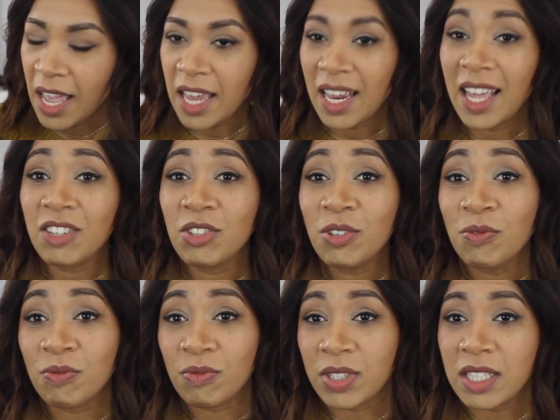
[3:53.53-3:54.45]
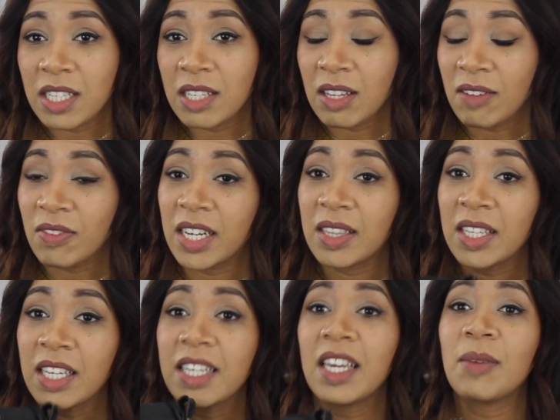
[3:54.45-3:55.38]
And I actually really love it. I
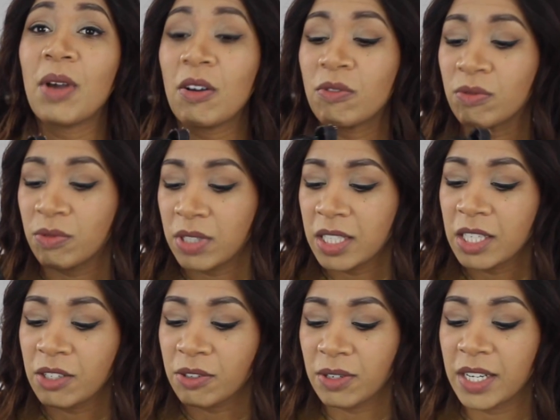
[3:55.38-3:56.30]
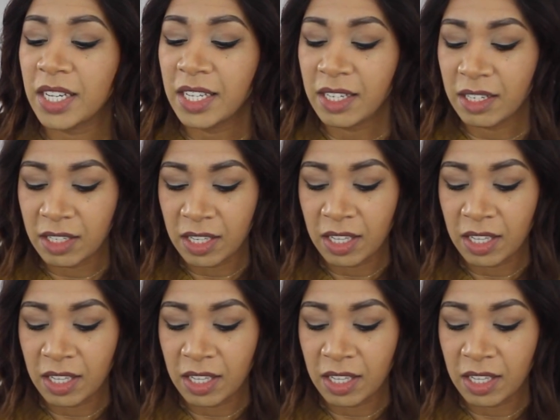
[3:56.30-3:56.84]
think it came out really great.